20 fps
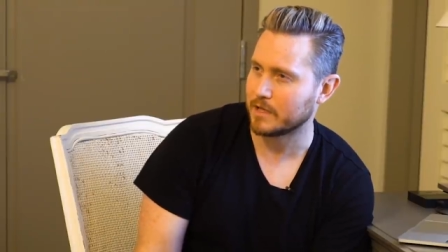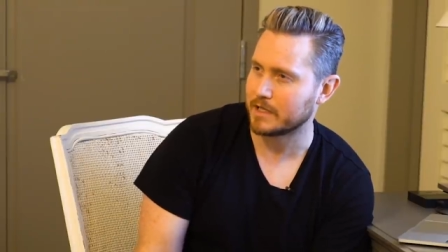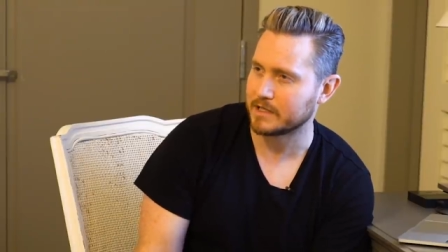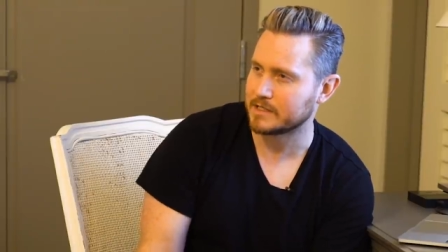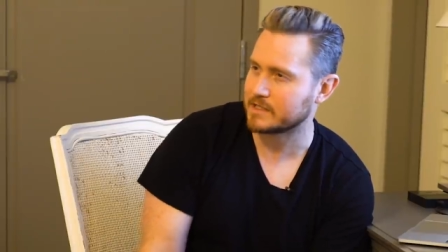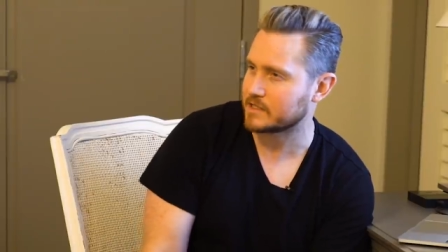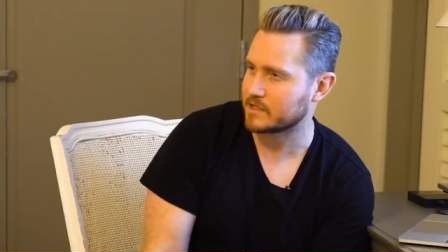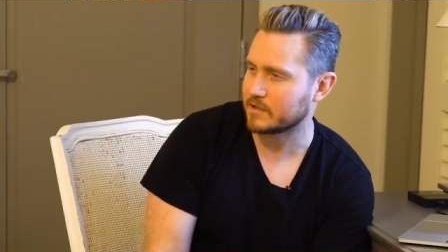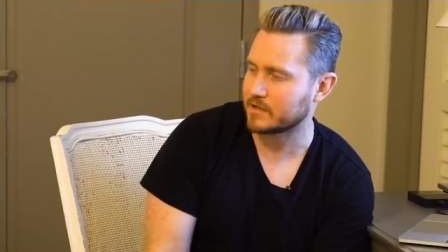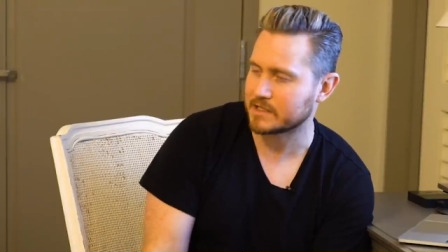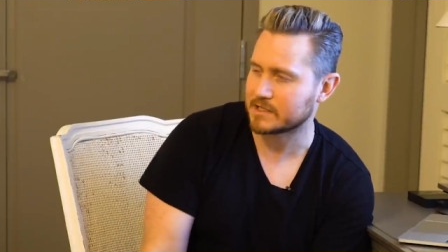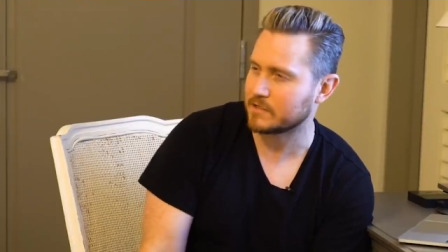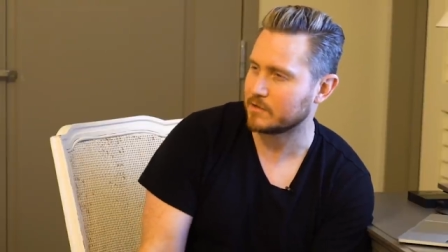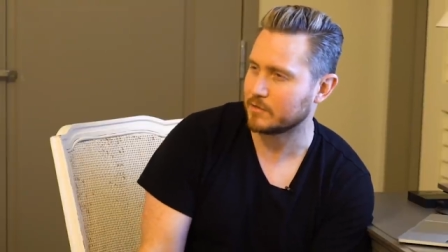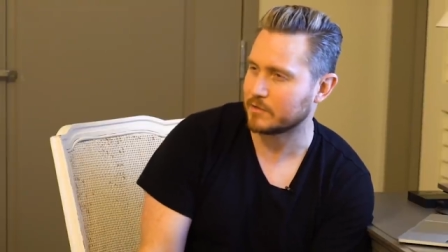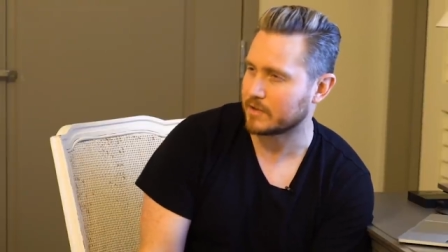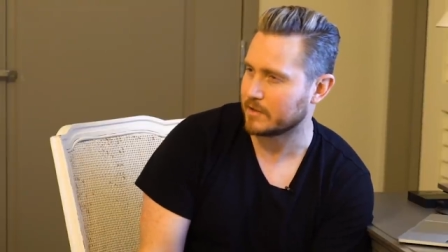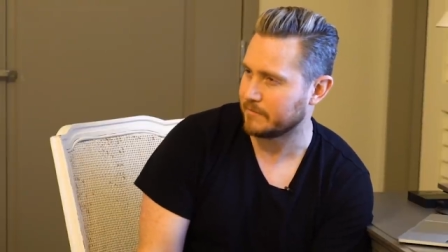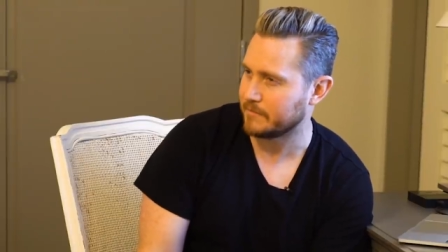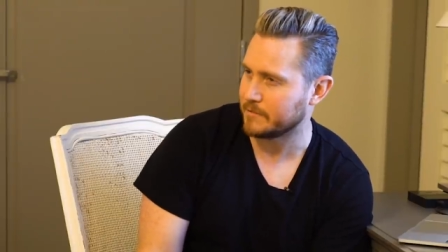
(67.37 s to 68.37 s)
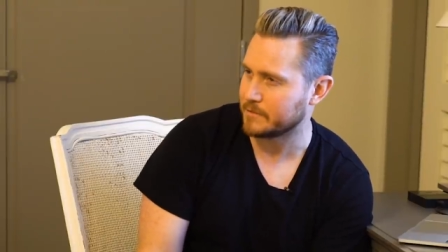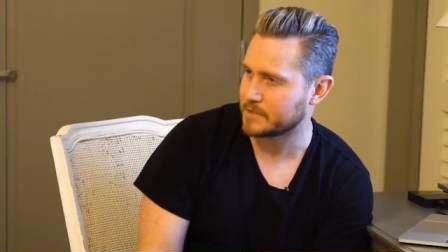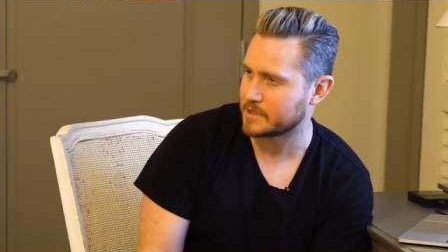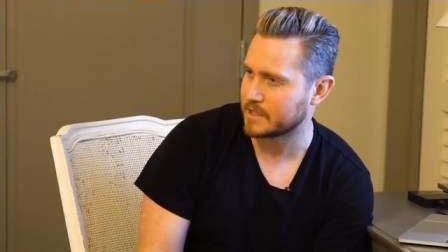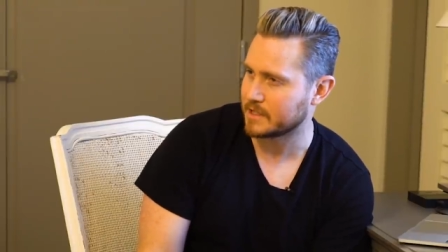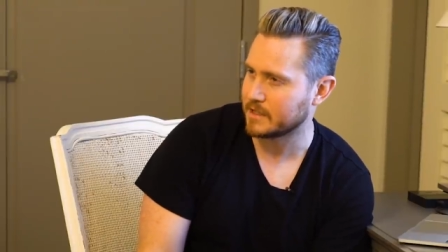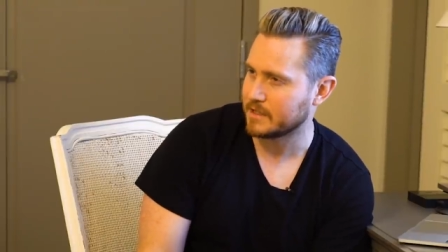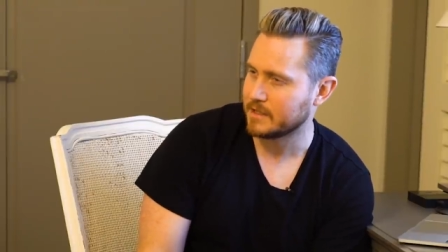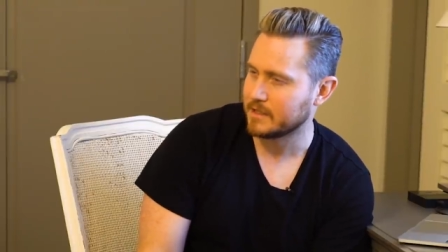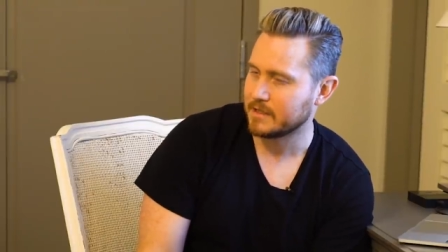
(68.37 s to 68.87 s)
It doesn't. It's a little
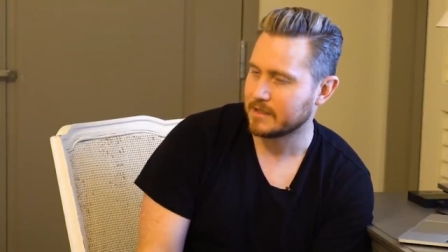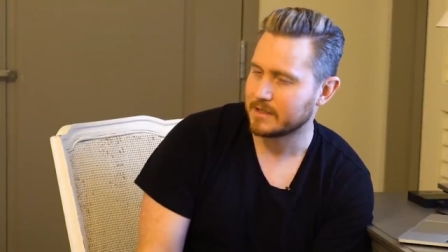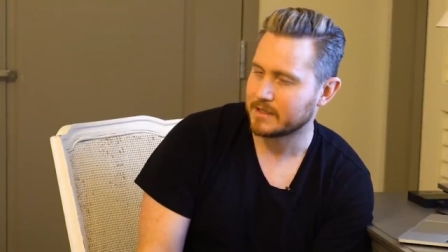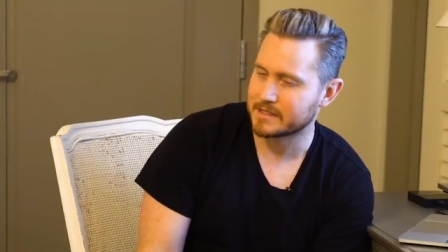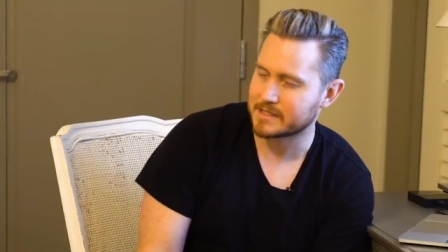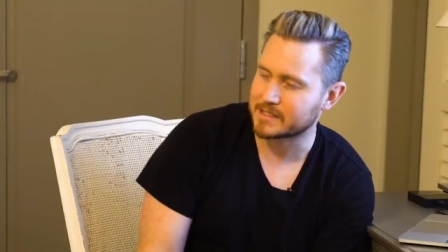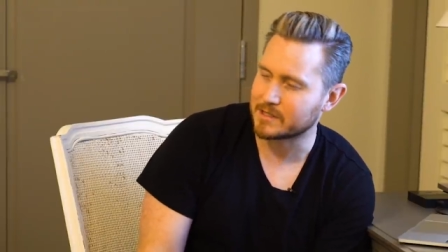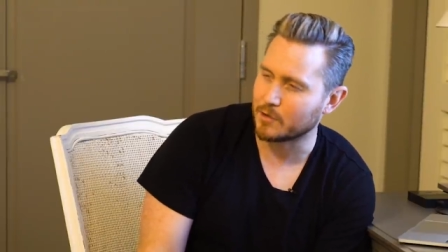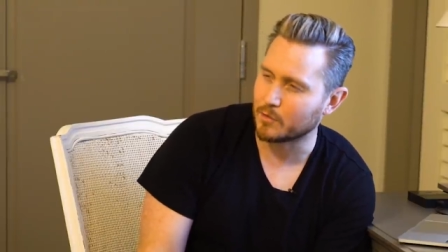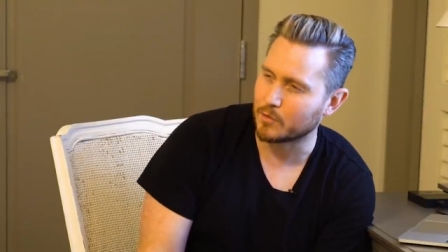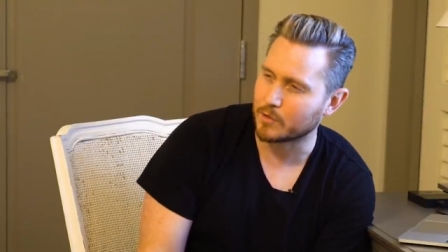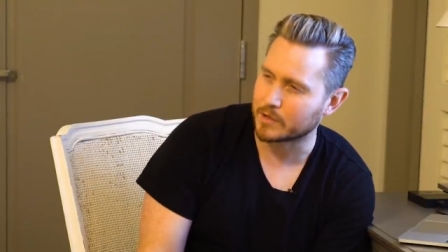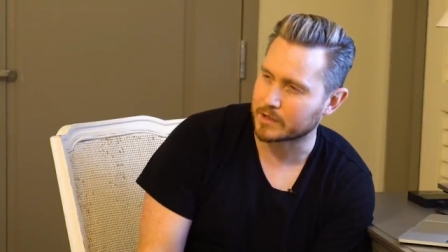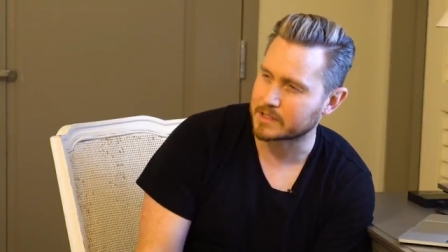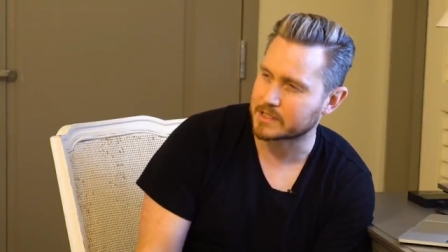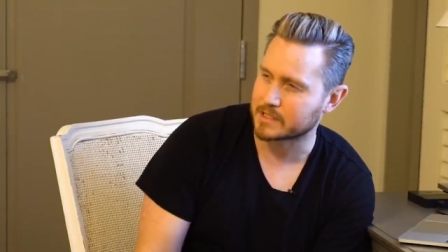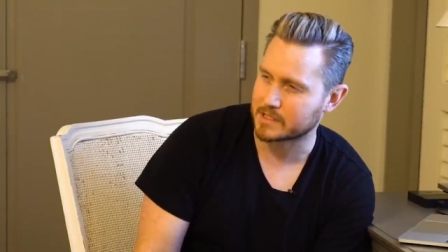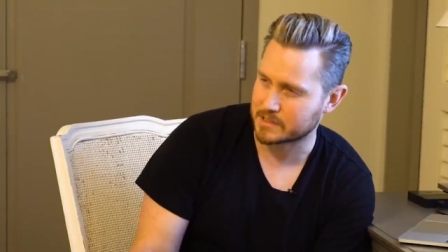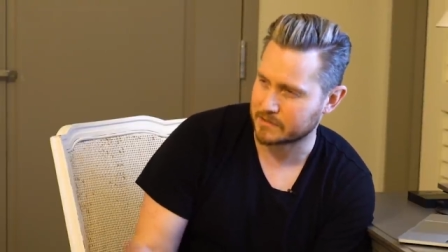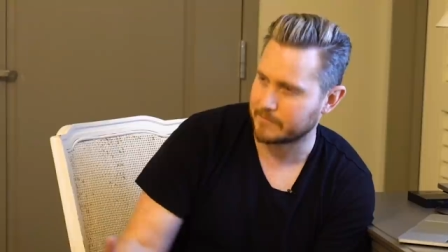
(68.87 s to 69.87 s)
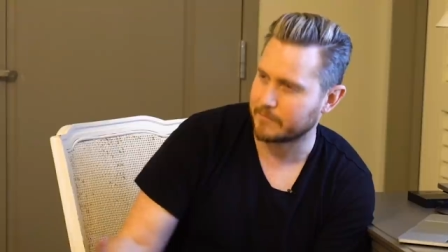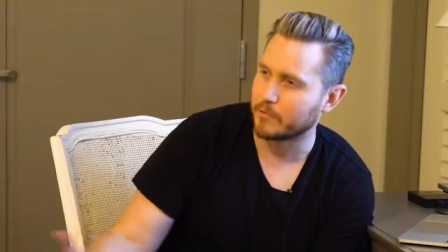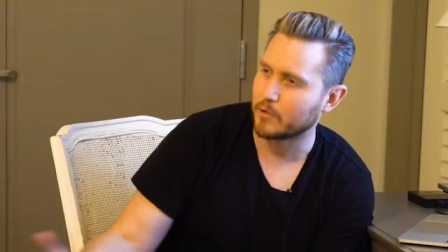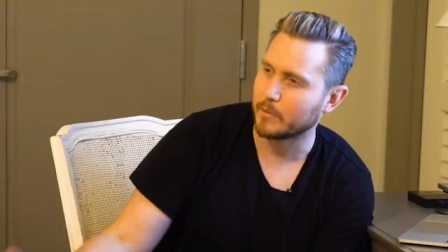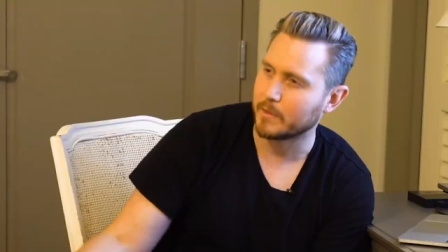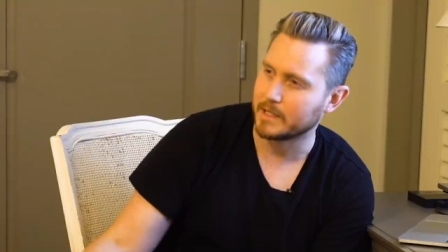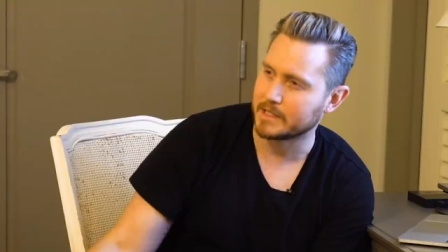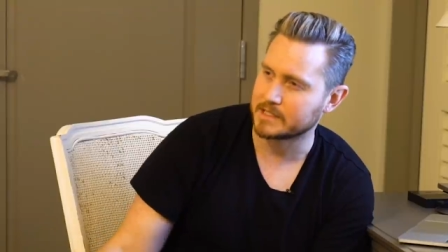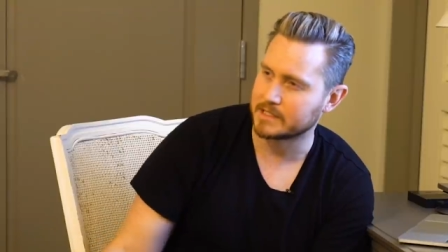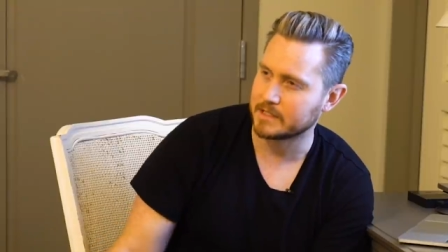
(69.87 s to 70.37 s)
confusing. It still works because the
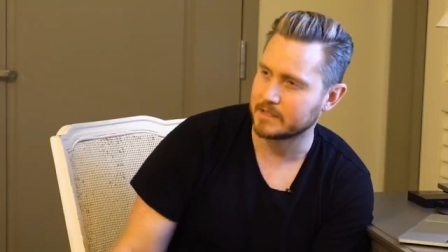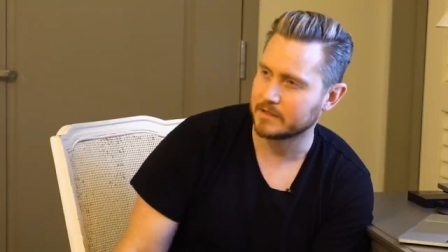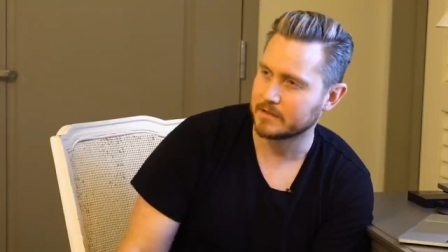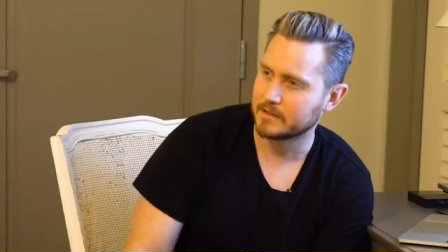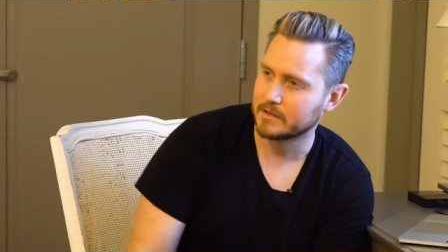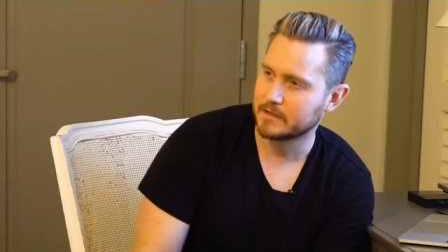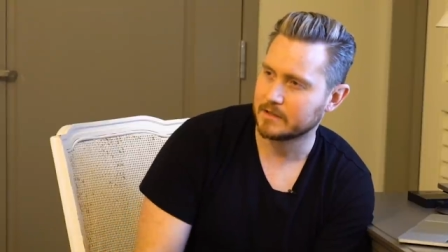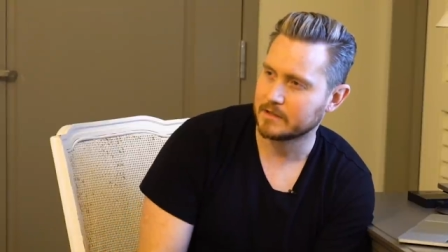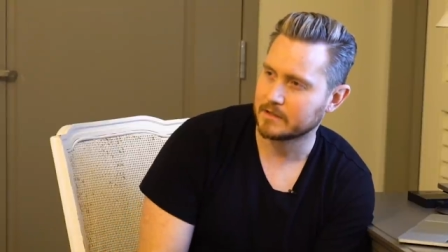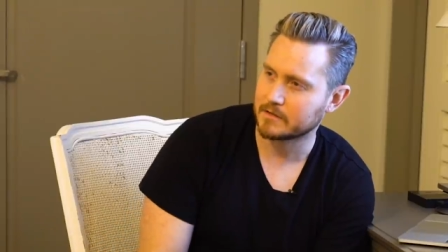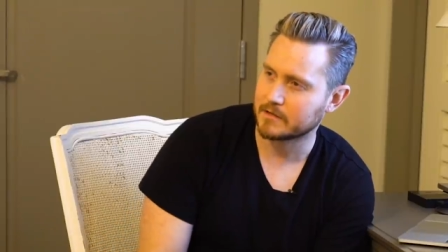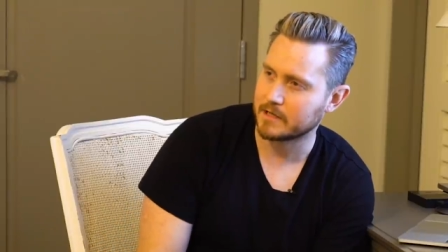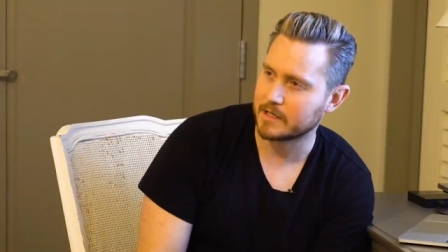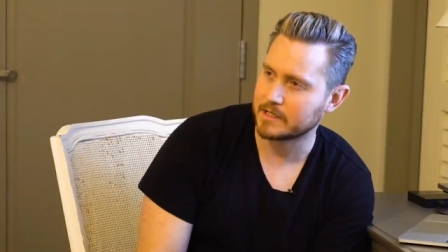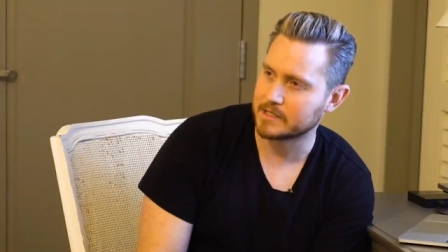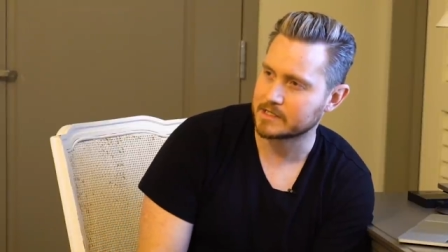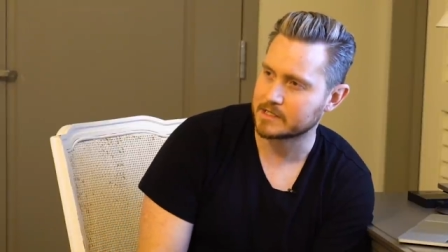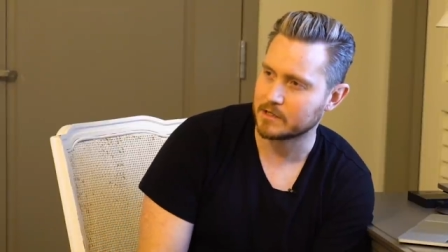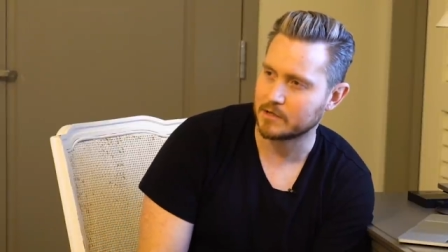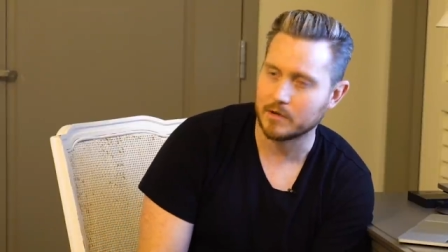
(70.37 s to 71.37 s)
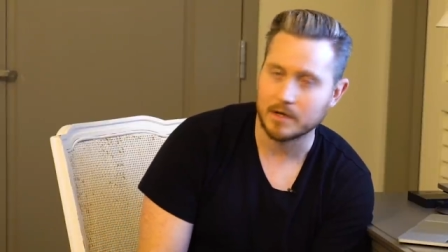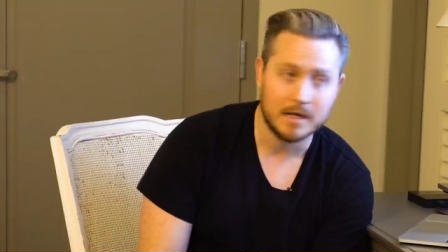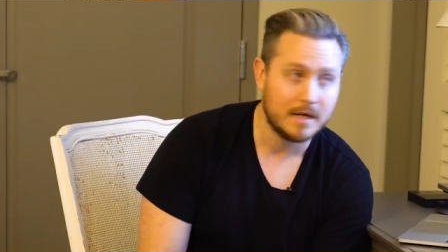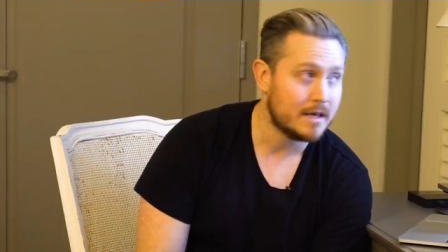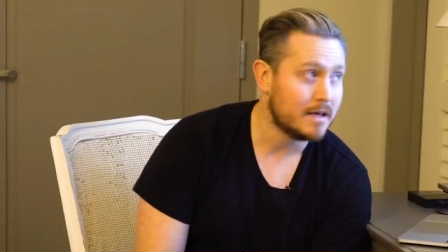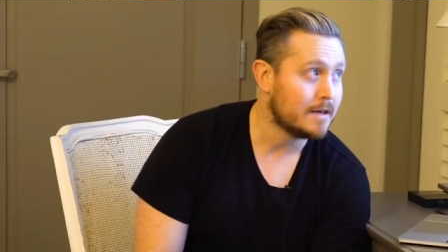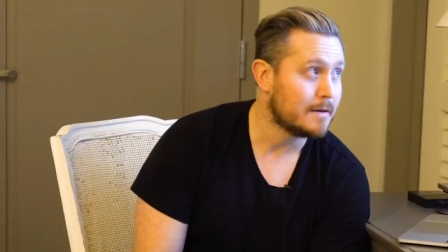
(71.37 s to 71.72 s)
format's there, right? And so.